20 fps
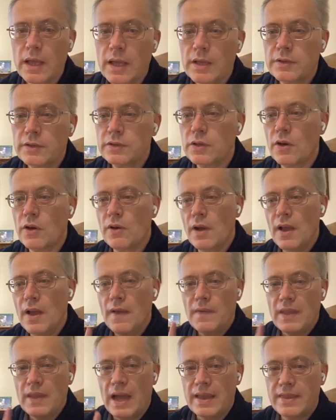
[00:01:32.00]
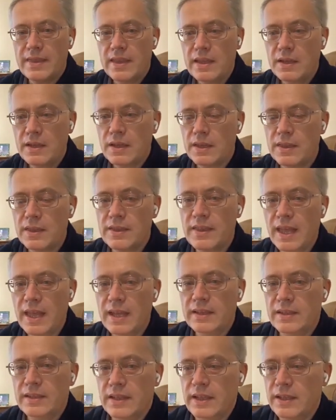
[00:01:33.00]
So I think
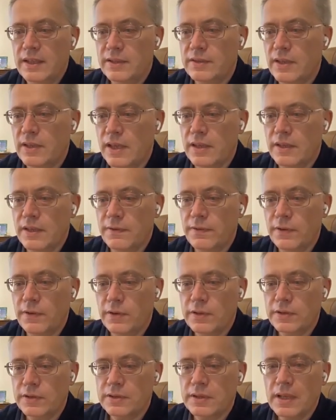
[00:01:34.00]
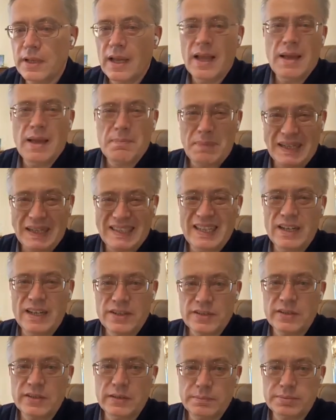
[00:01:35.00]
that is the first
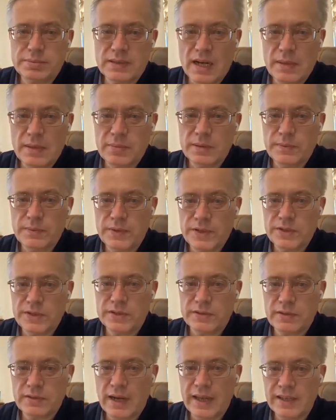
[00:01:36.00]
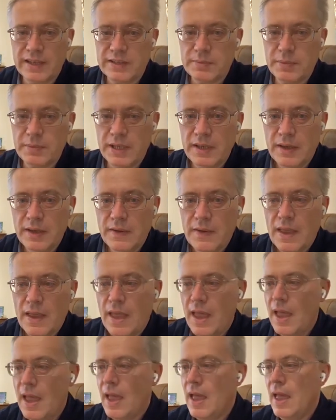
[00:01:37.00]
potential problem which strikes me,
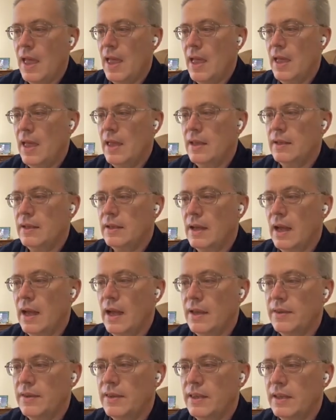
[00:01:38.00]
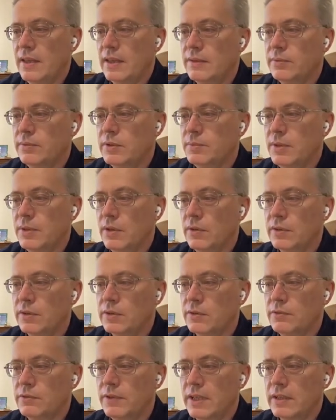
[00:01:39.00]
and I think it would be
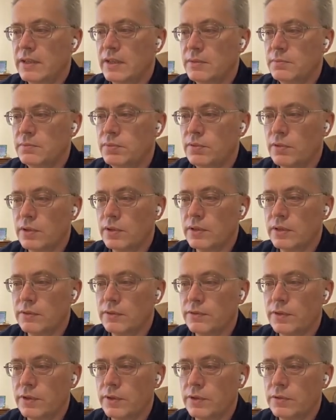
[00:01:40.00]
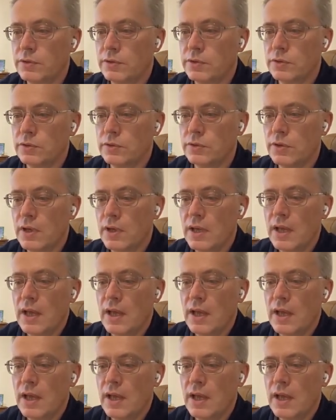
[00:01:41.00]
also very important for you to